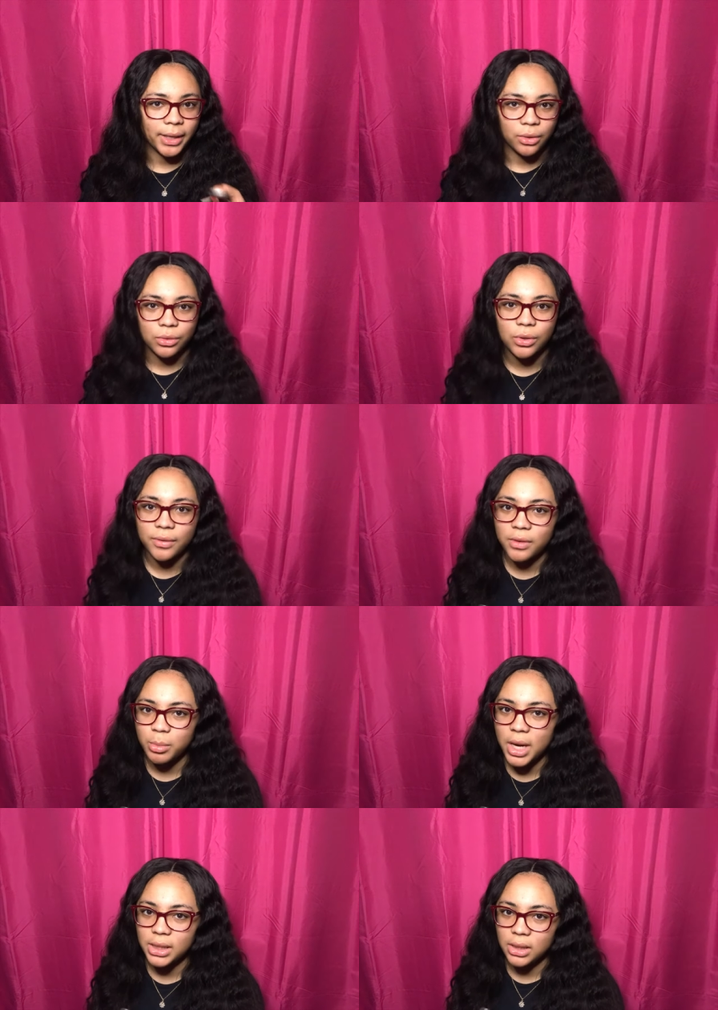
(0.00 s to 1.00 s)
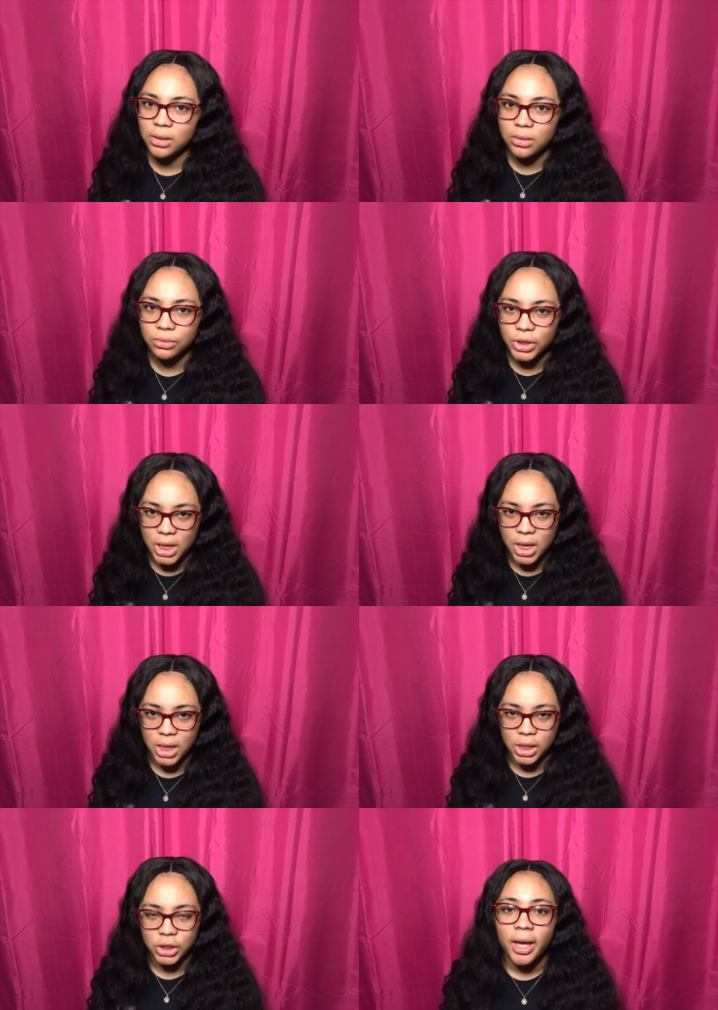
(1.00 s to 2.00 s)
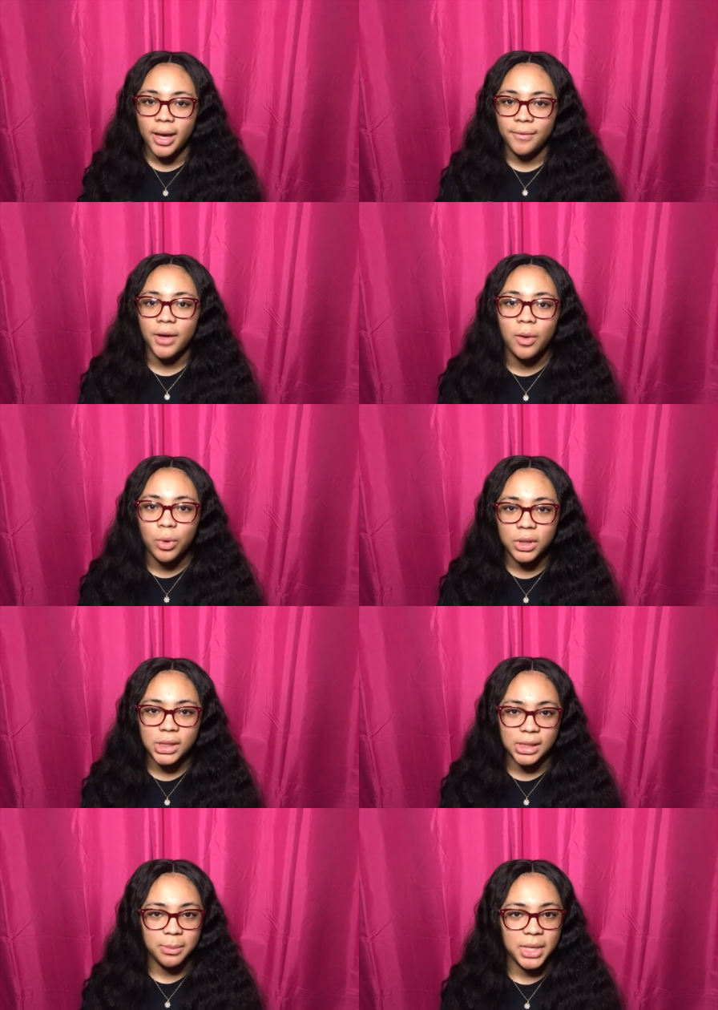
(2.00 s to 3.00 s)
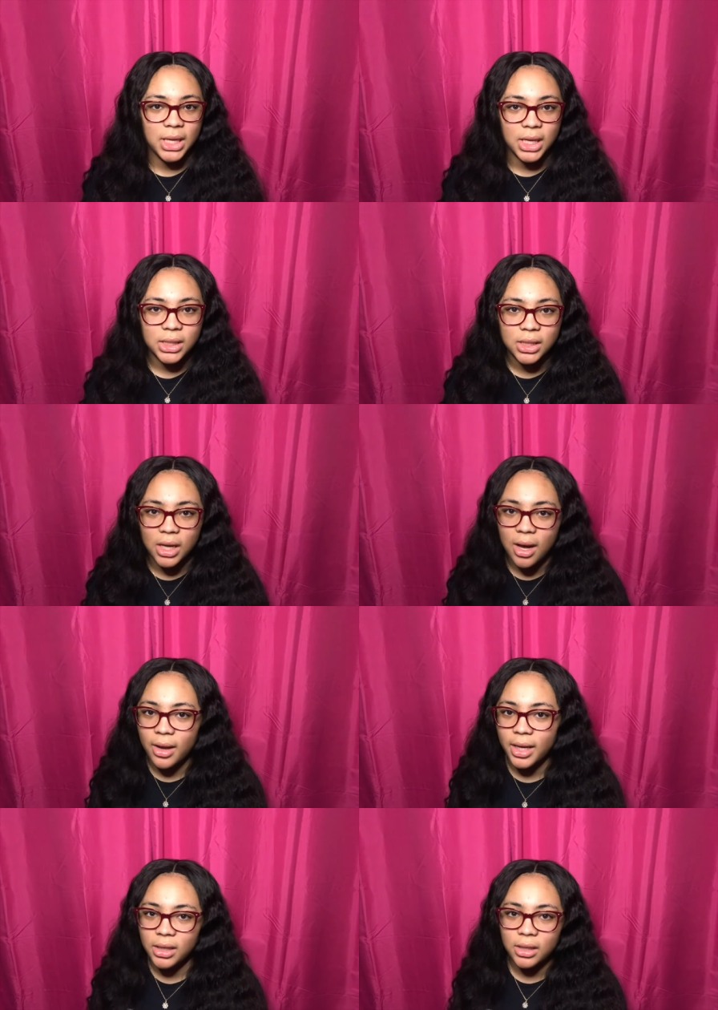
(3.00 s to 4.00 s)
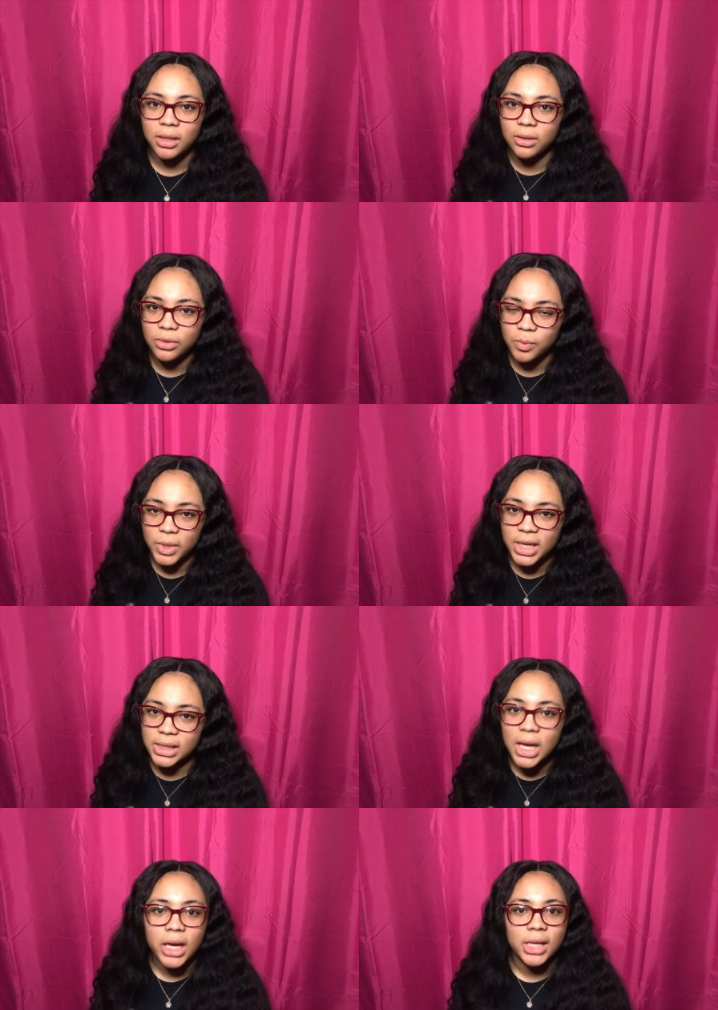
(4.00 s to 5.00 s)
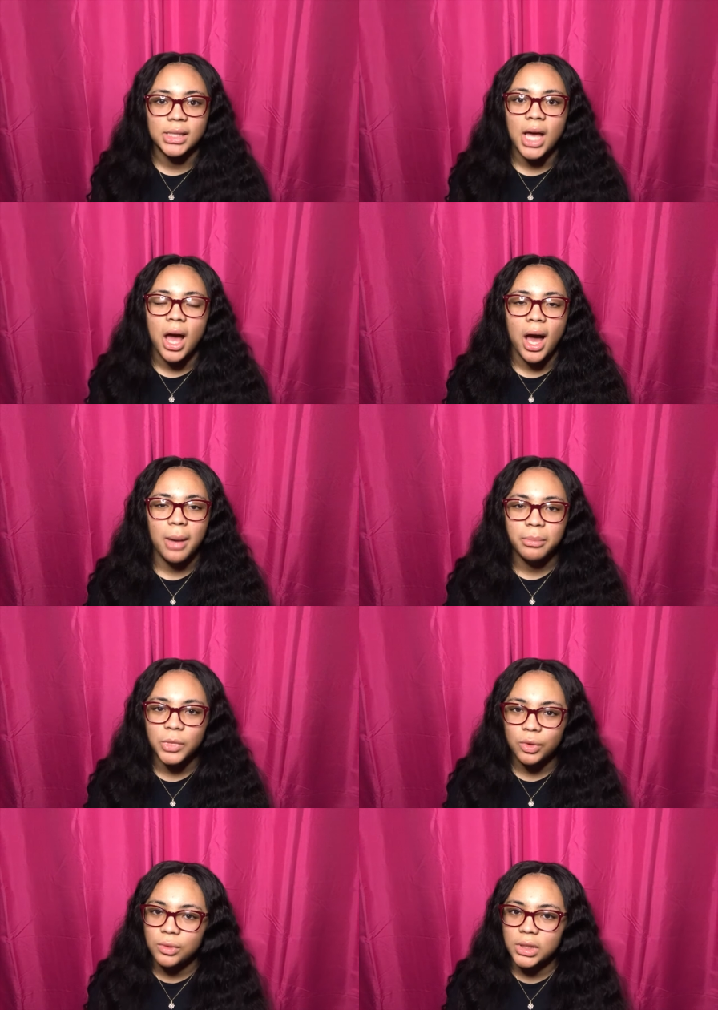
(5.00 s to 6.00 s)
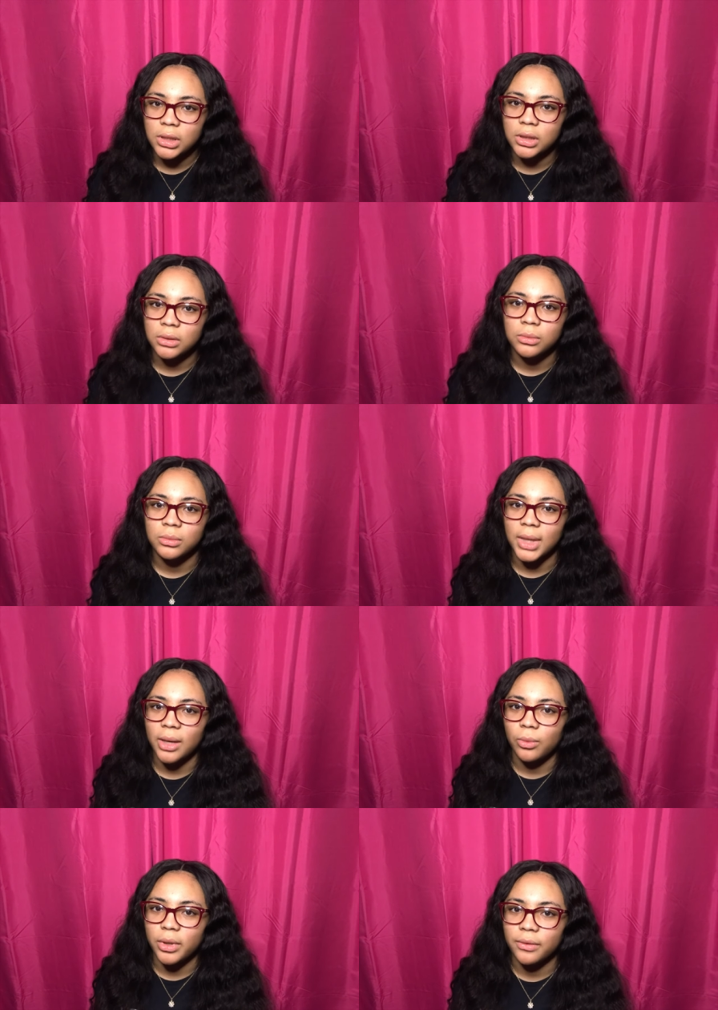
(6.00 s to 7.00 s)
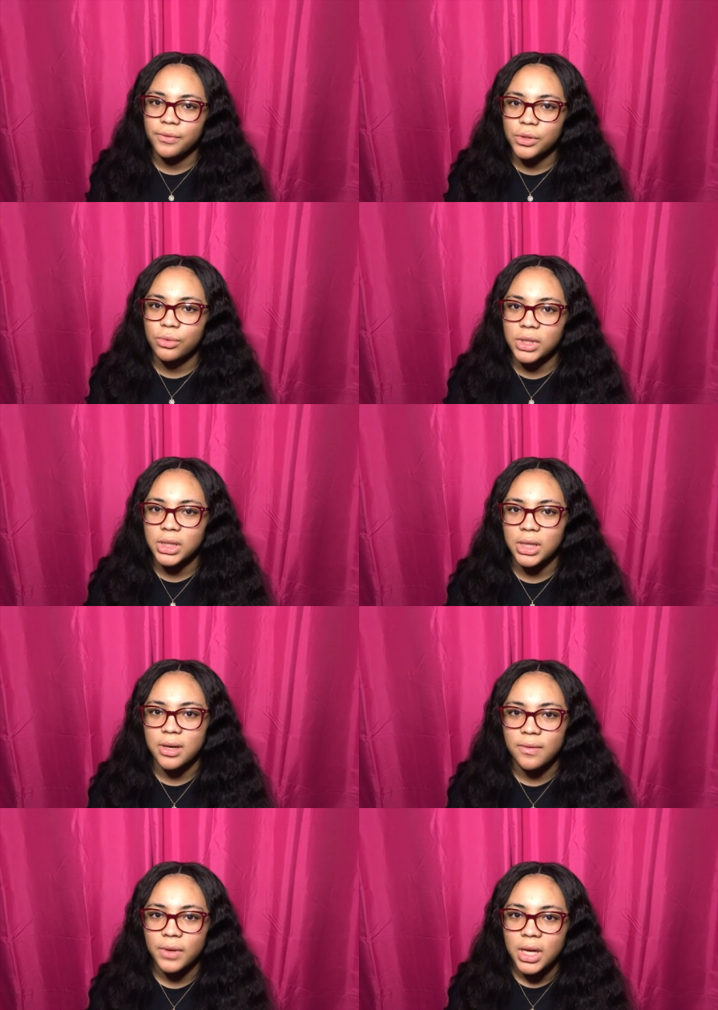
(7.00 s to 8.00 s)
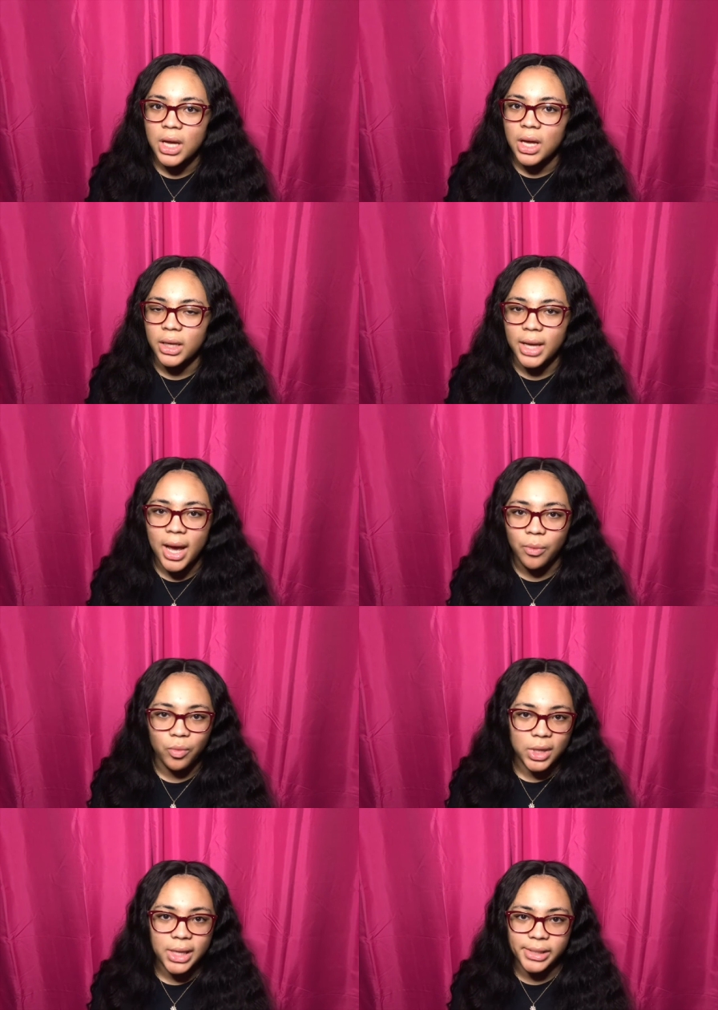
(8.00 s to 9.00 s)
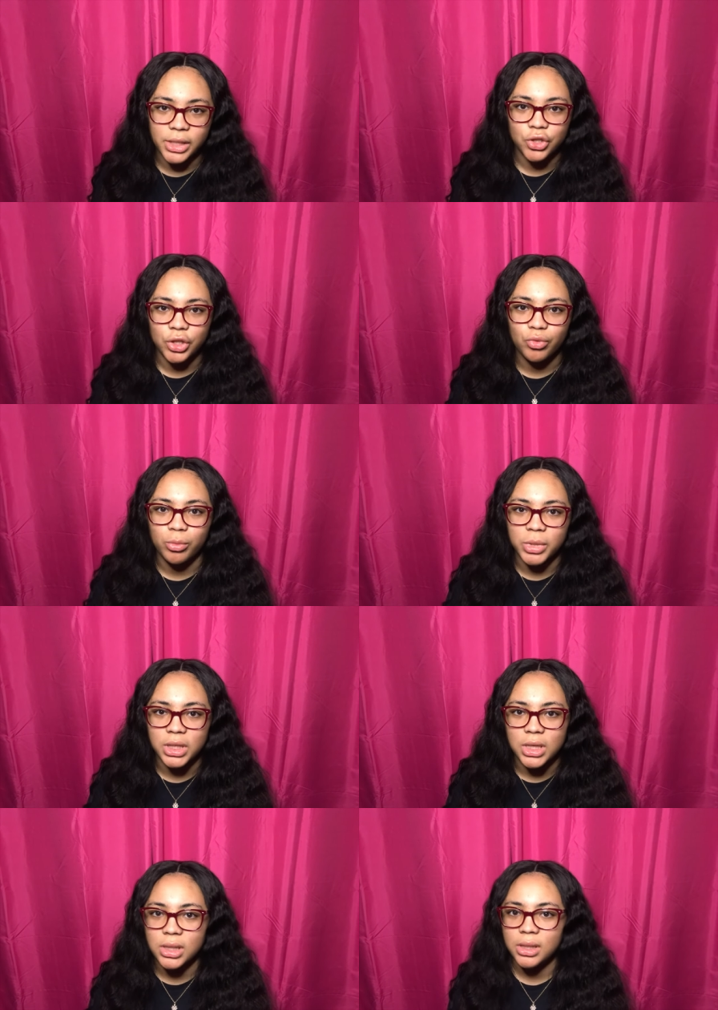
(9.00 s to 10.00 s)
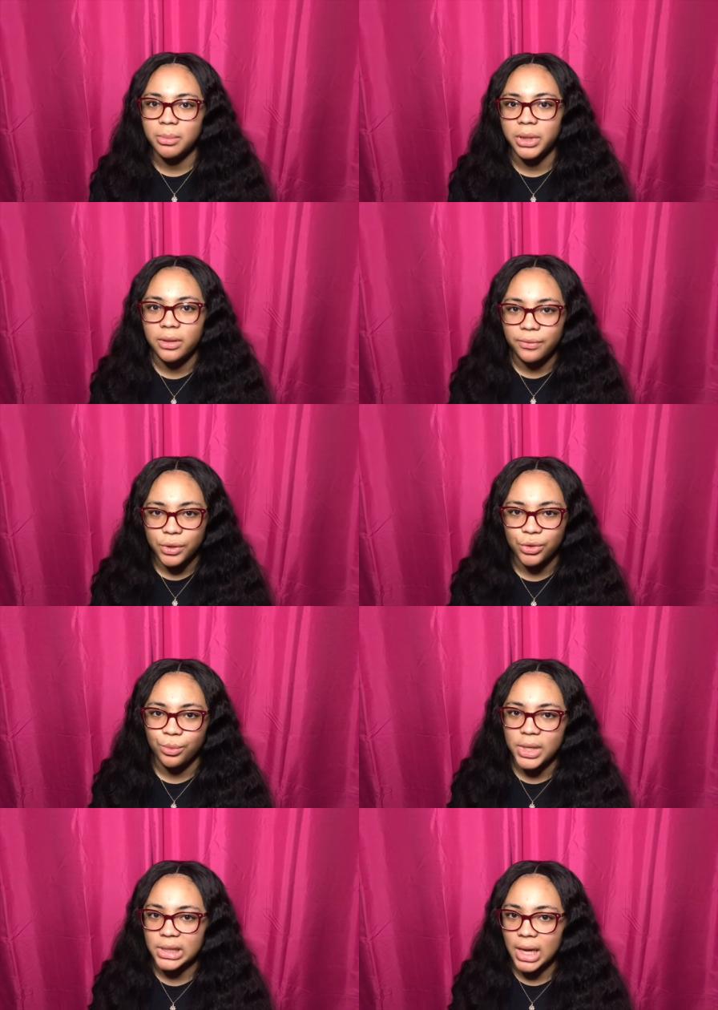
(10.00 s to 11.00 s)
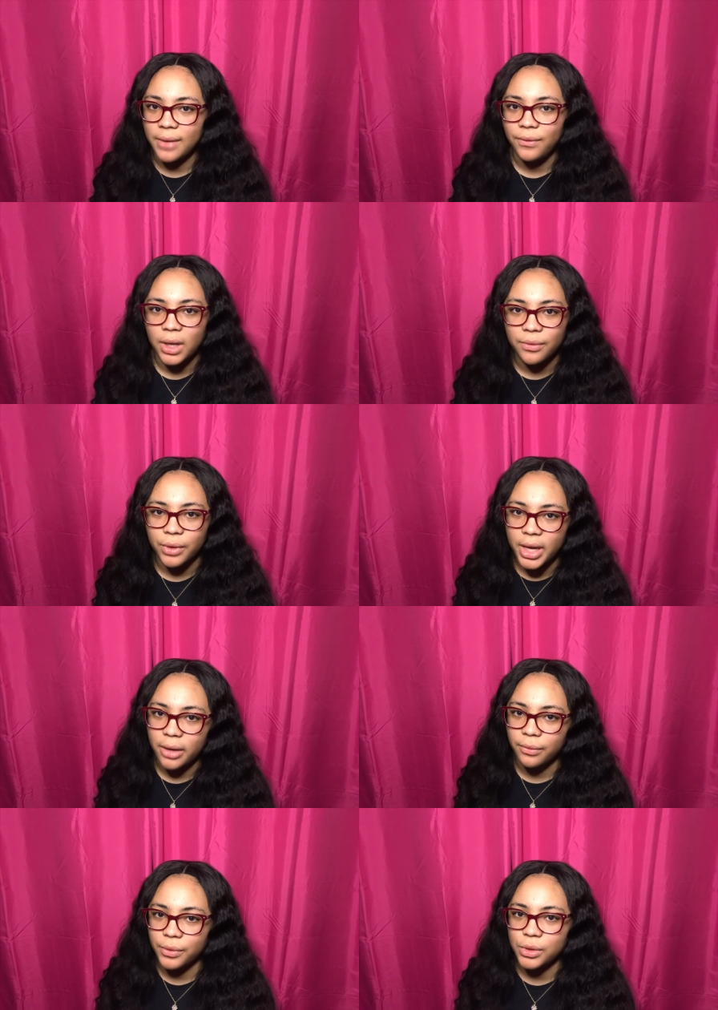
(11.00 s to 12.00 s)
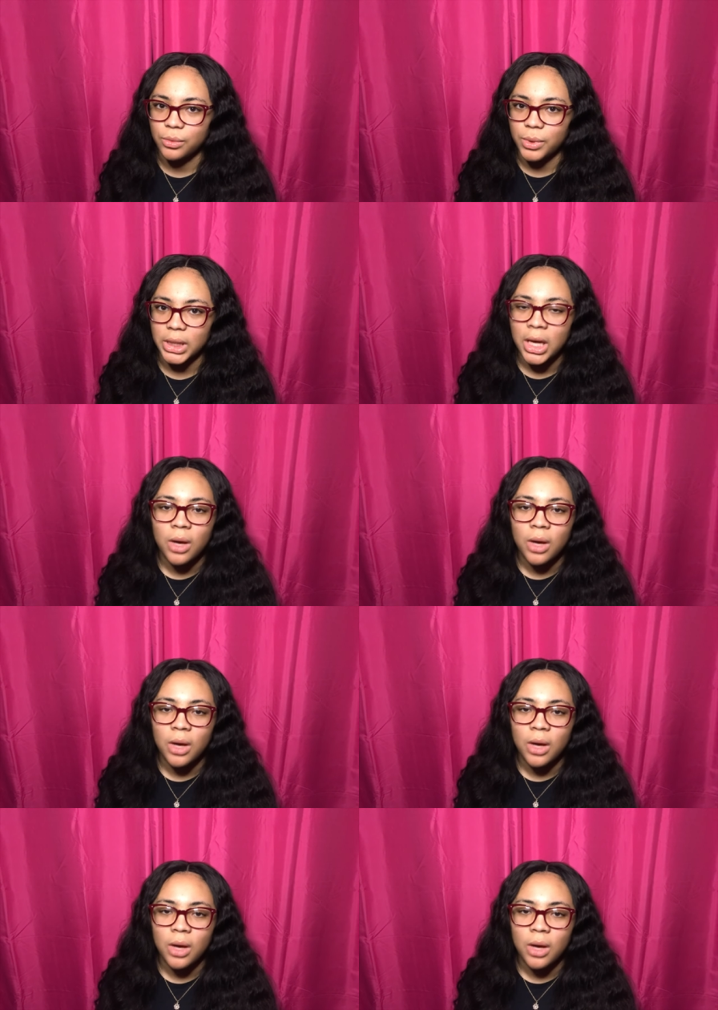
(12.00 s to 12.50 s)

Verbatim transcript: don't know if the price is gonna change. If y'all wanna see me install any of those wigs, cause I'm new to like wearing frontals and stuff, not wigs in general, but just simply frontal wigs. I've never had a frontal wig.